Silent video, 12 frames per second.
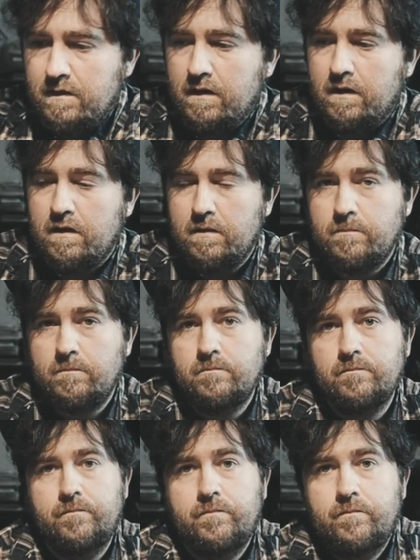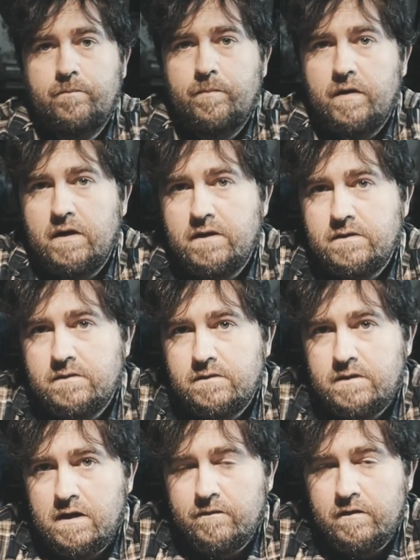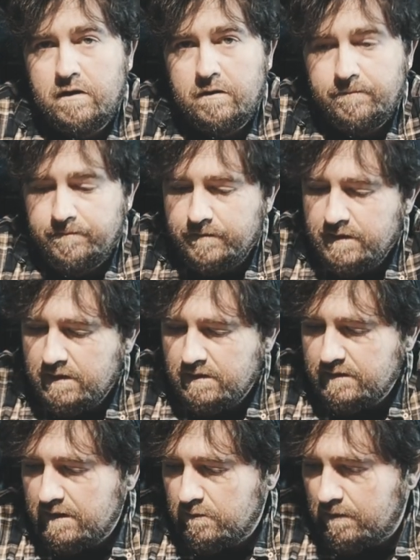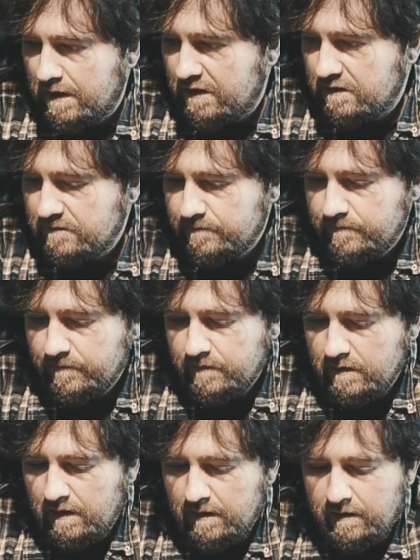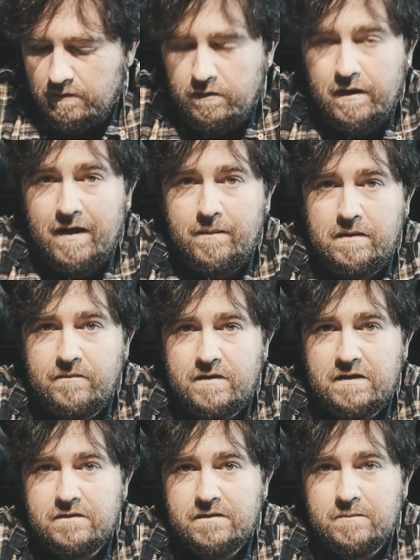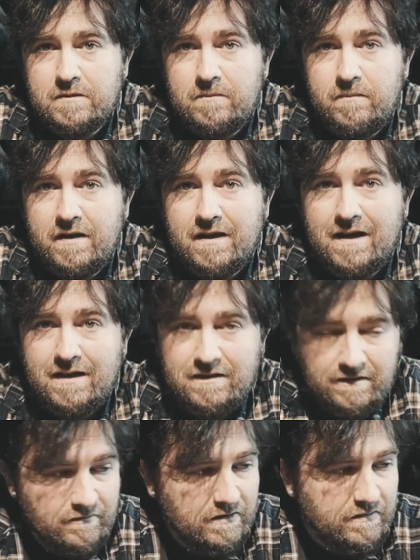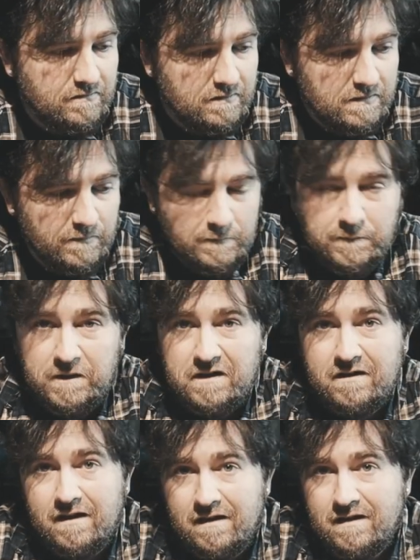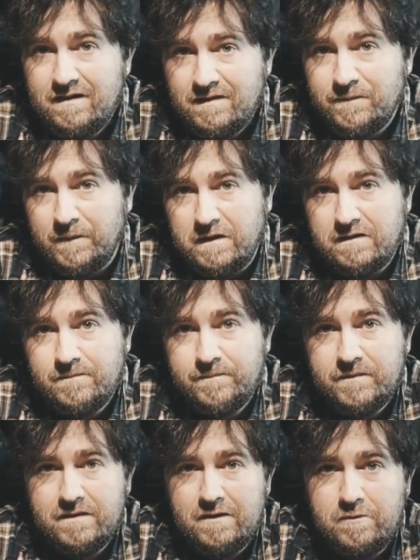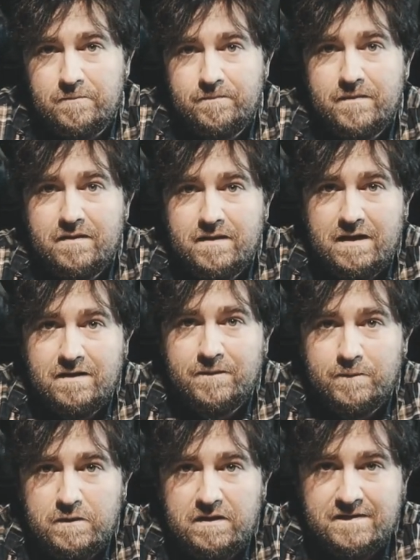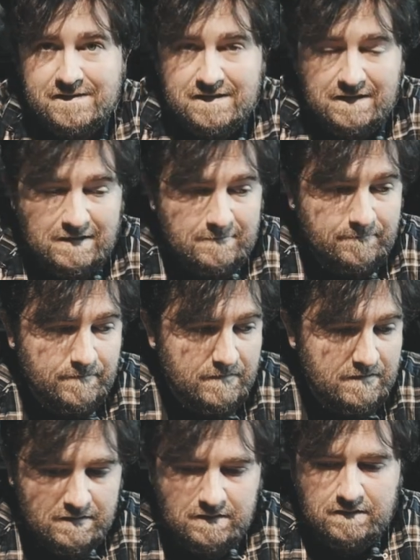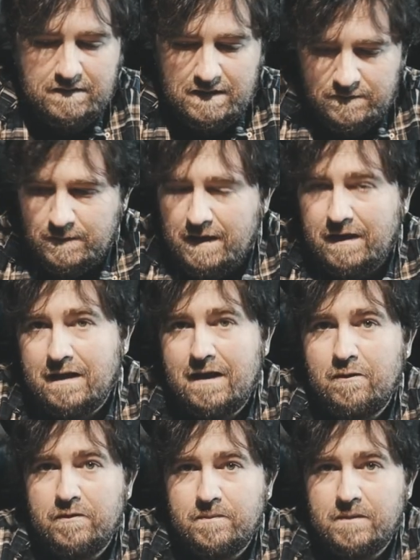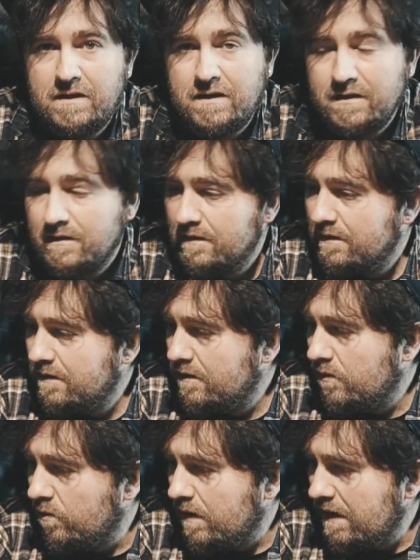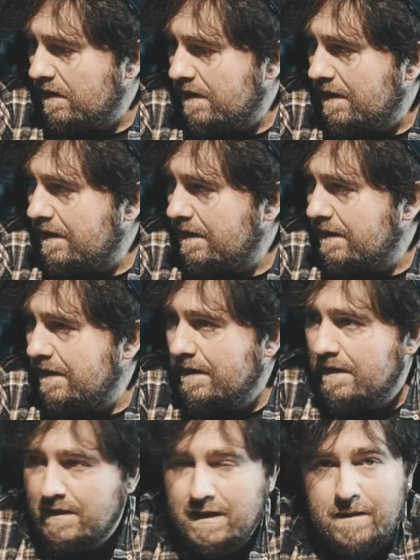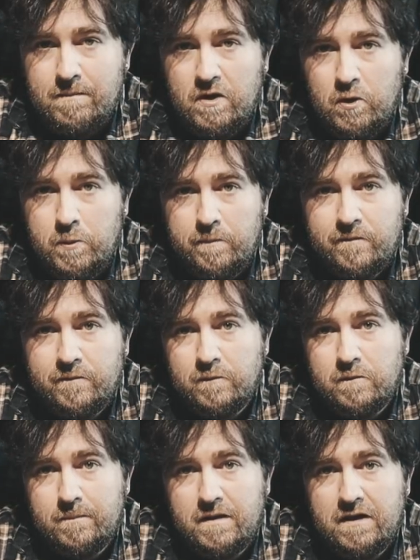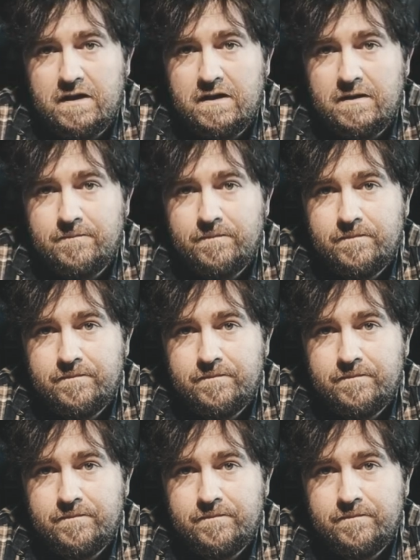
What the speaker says: But you never know. It could take a while. I don't know how many videos I'm going to make. I literally do this for fun, and it is fun. So thanks for listening. Thanks for hanging out with me while I came home for my,